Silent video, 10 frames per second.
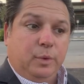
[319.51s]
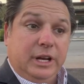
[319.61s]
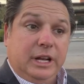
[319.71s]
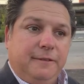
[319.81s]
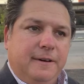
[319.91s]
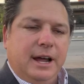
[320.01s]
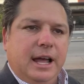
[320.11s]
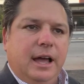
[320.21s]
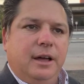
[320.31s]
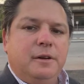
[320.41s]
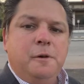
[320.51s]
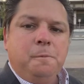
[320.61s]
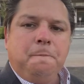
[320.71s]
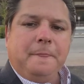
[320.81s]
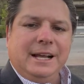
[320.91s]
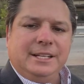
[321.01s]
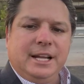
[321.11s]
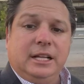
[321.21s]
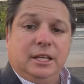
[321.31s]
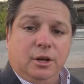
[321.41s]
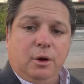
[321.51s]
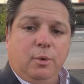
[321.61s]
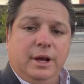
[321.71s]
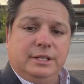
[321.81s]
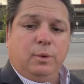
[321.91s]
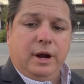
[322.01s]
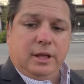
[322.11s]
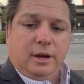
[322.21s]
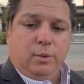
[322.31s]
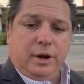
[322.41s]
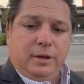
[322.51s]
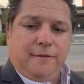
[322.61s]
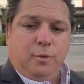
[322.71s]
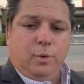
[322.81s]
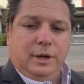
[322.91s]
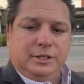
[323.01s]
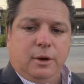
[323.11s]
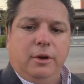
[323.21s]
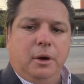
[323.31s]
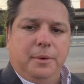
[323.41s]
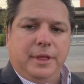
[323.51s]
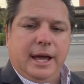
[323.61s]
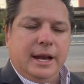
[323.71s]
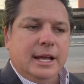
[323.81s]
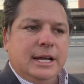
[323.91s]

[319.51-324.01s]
And we need to find out exactly who it was and what's going on with that.